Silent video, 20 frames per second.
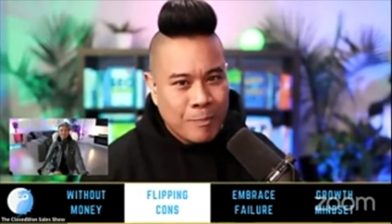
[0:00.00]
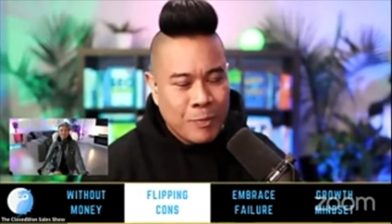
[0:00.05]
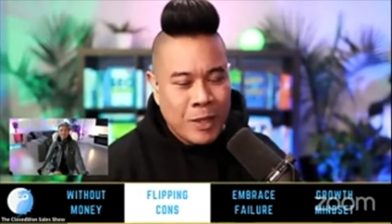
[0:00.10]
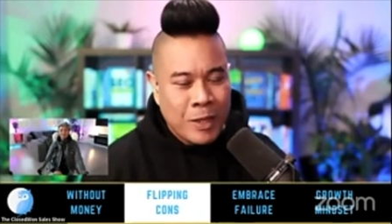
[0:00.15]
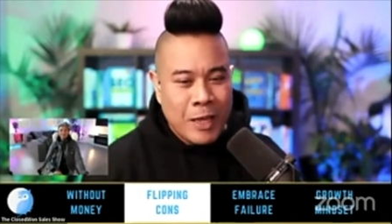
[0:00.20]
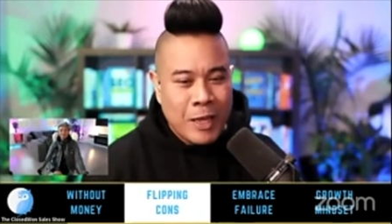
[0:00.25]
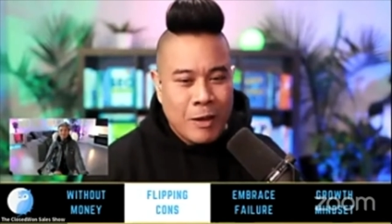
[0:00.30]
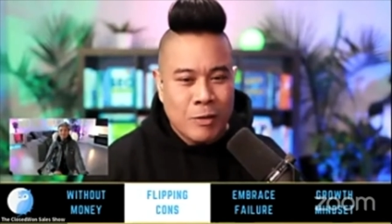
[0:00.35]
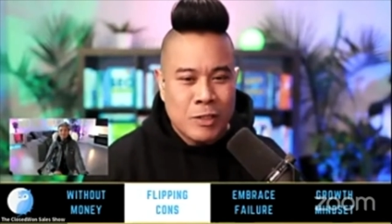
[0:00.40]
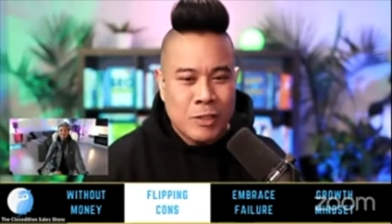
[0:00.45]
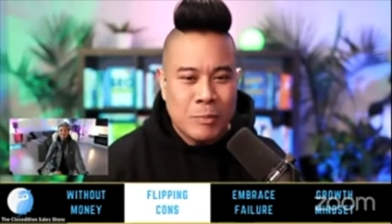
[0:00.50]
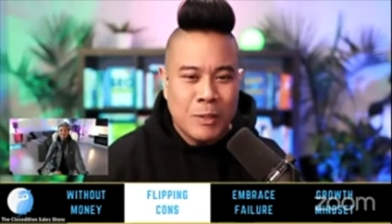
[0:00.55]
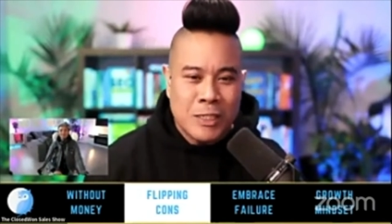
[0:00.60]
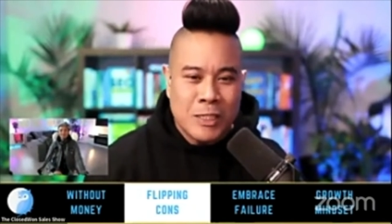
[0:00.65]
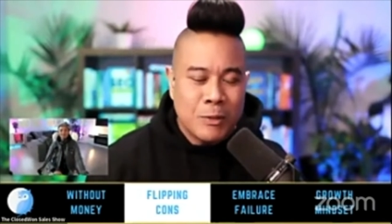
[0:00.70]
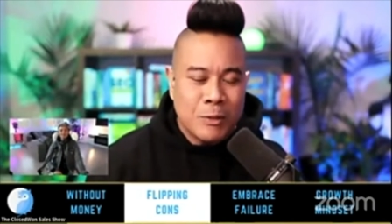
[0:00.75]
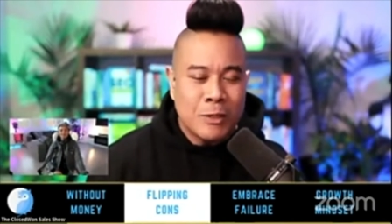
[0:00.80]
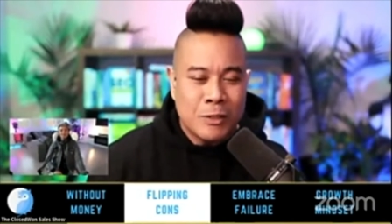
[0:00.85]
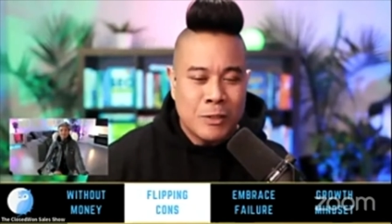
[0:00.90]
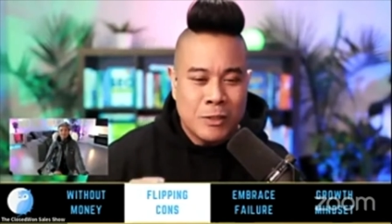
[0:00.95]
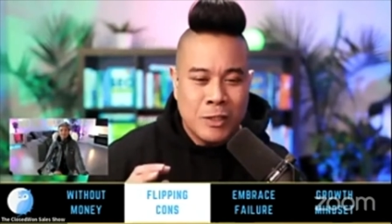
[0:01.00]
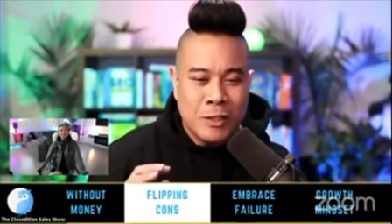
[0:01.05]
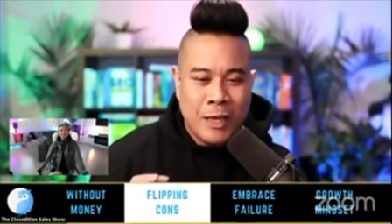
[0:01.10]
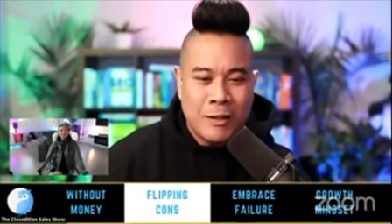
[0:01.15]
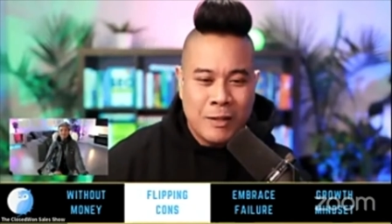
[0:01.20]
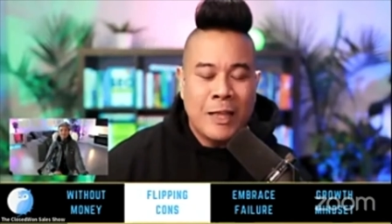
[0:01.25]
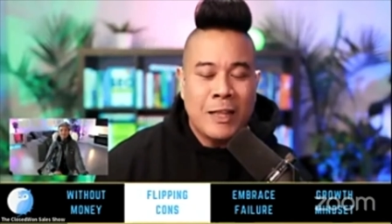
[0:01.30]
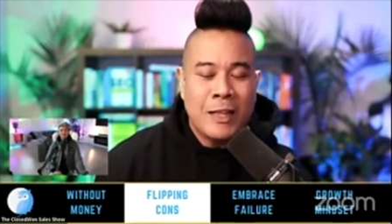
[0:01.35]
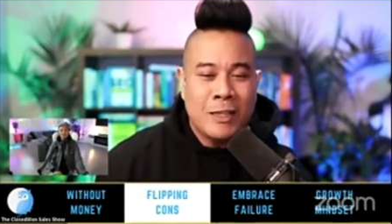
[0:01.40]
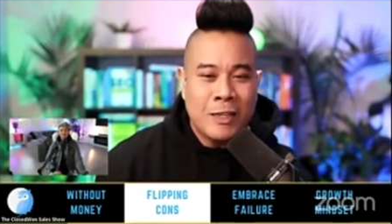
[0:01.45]
It was something similar to that
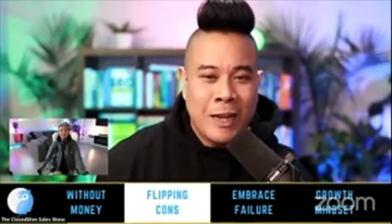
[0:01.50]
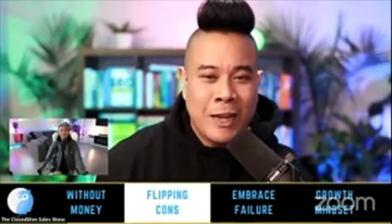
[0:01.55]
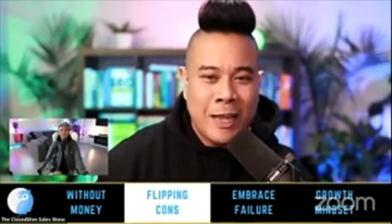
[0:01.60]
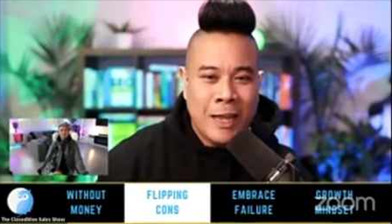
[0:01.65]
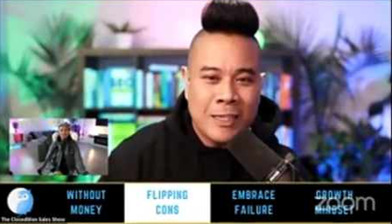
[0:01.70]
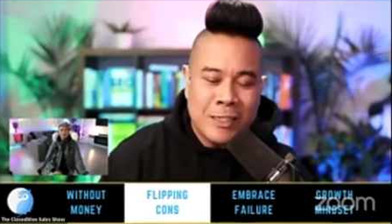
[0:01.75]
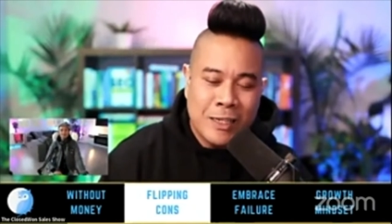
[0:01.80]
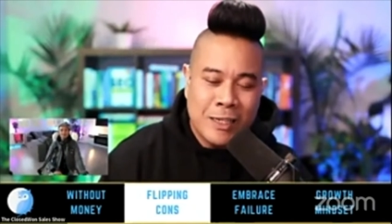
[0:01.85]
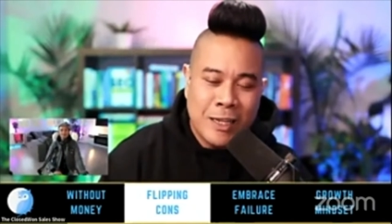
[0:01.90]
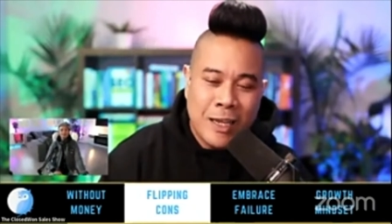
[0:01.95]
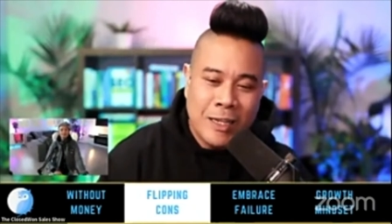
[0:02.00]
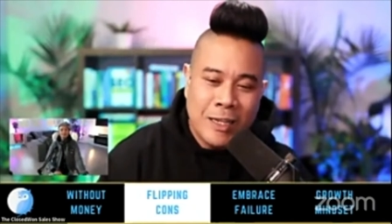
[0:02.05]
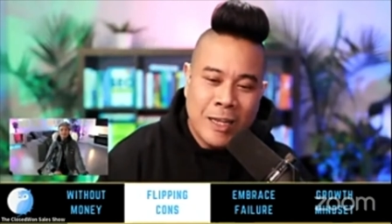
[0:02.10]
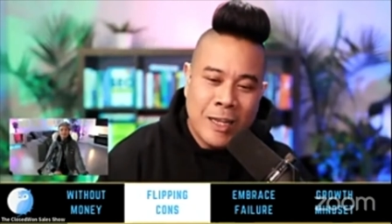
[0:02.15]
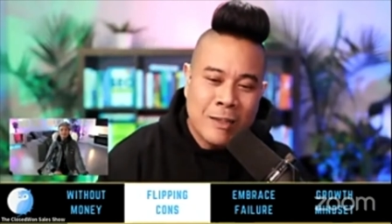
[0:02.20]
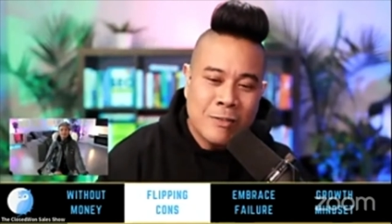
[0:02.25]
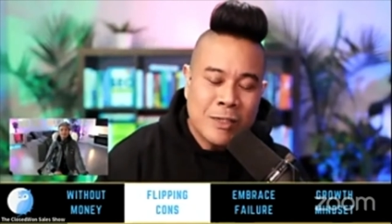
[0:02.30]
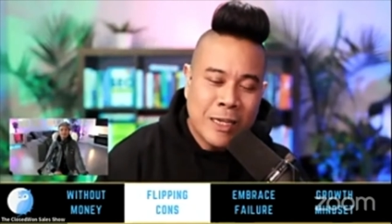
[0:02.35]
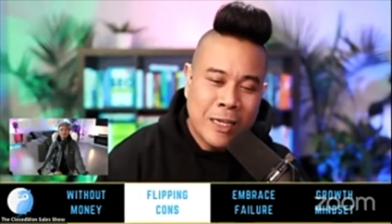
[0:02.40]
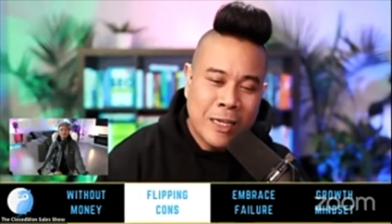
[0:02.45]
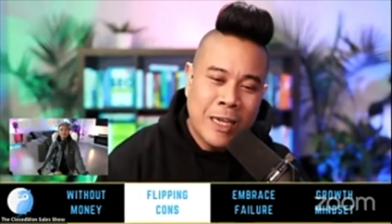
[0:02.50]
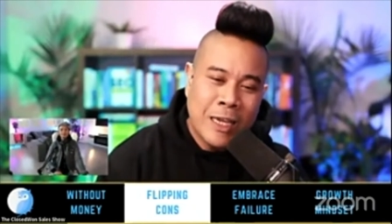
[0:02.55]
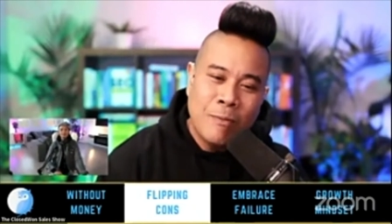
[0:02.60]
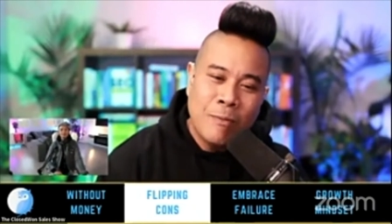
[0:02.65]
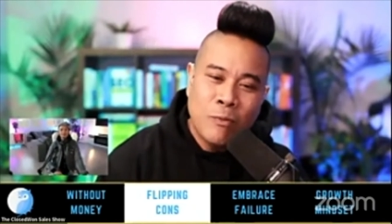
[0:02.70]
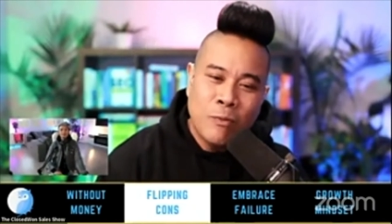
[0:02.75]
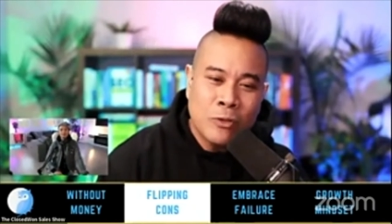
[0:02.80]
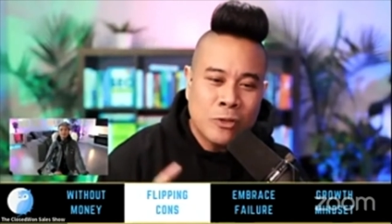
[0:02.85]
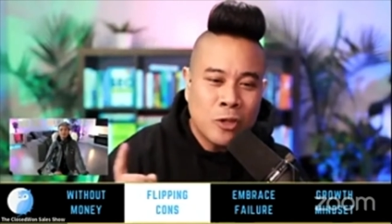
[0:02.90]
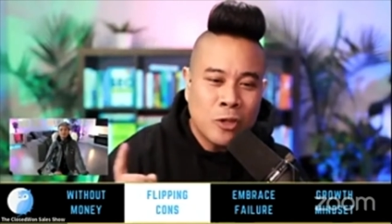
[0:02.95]
extent. And it was like, it
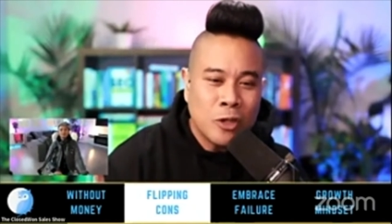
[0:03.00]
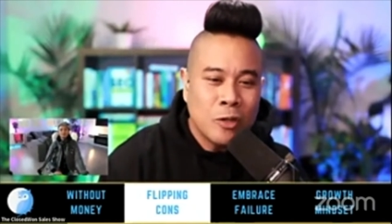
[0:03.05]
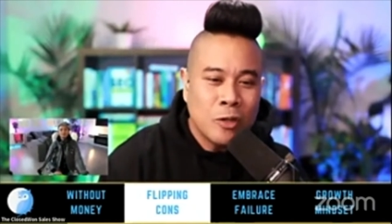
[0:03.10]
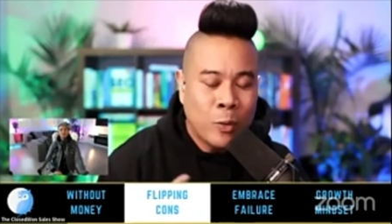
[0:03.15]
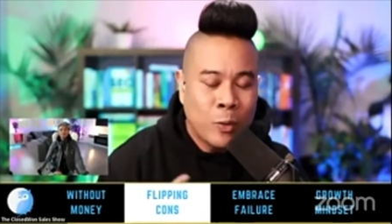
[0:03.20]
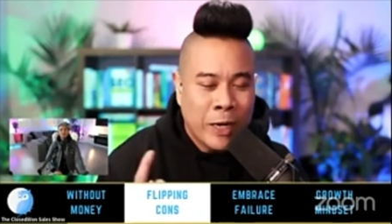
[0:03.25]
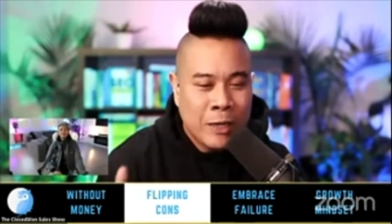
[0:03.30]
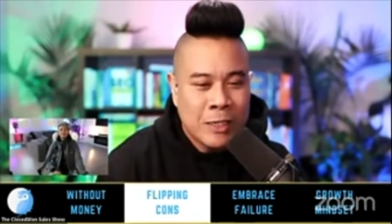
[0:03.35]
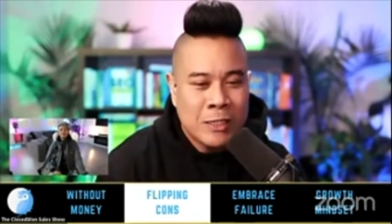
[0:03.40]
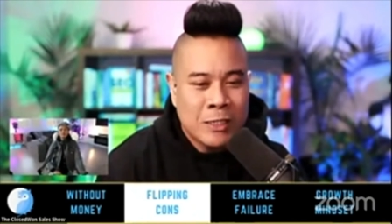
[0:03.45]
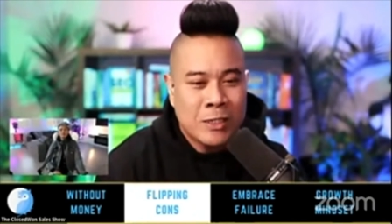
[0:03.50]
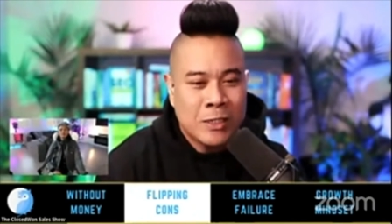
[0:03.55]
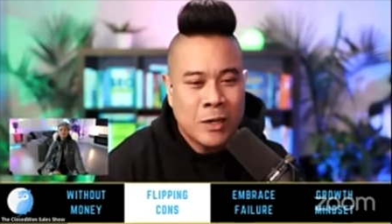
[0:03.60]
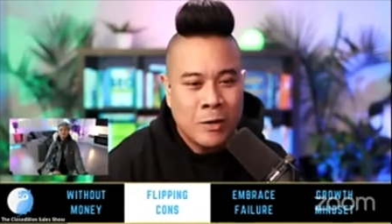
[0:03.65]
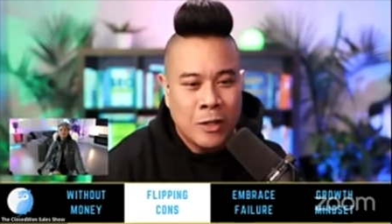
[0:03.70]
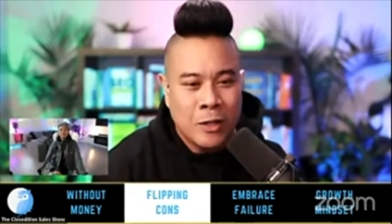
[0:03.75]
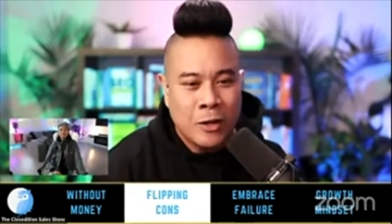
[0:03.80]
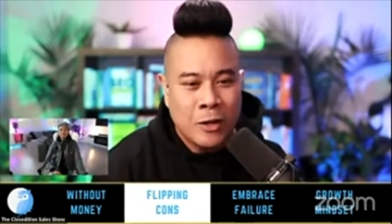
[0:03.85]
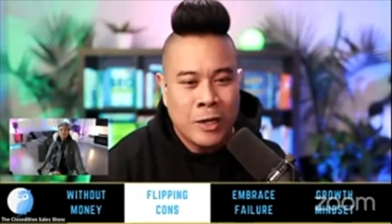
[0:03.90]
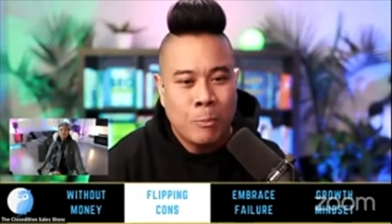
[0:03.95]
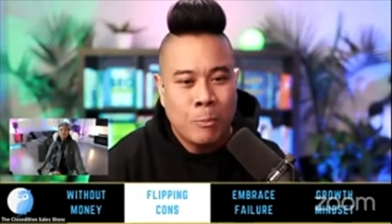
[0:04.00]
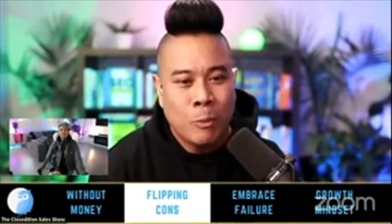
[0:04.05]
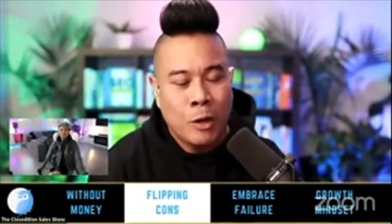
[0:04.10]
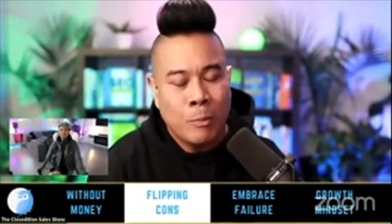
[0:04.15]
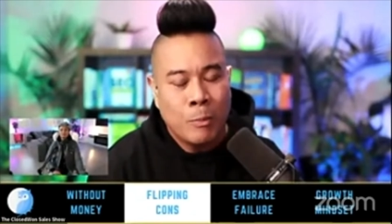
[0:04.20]
came full circle when I started learning